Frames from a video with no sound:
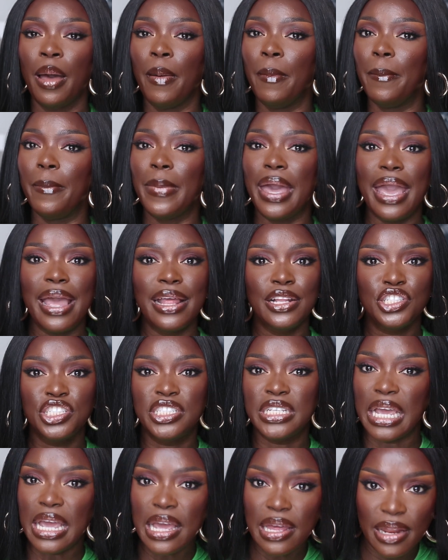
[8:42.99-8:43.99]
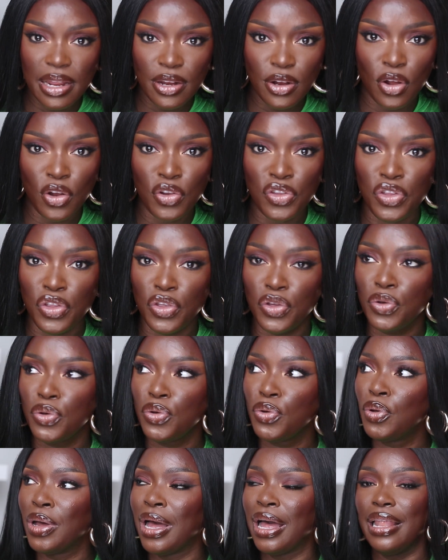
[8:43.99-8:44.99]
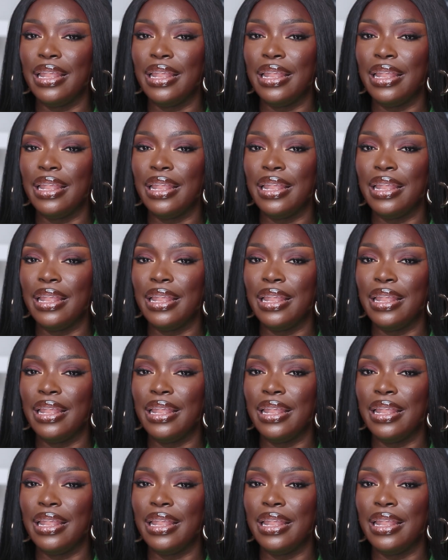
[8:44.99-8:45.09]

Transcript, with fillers: man cheating on you,